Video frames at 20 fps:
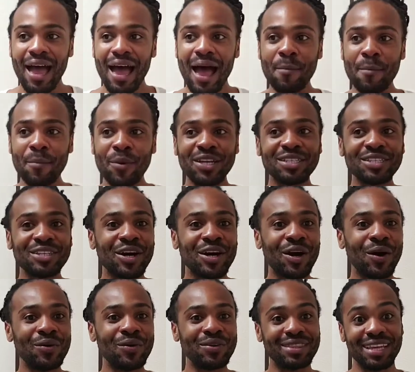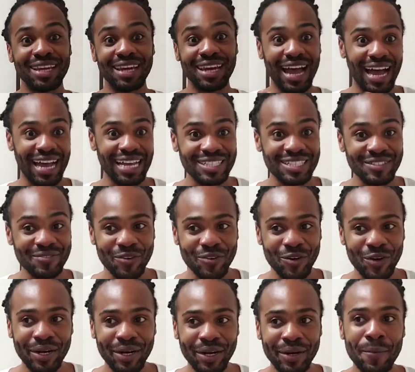I'm going to count the last
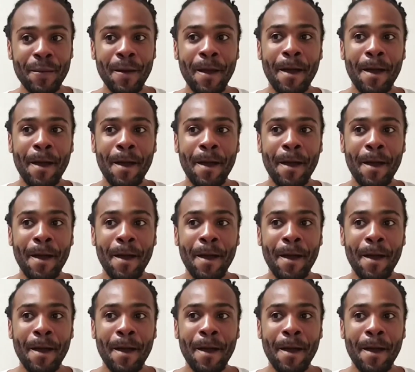4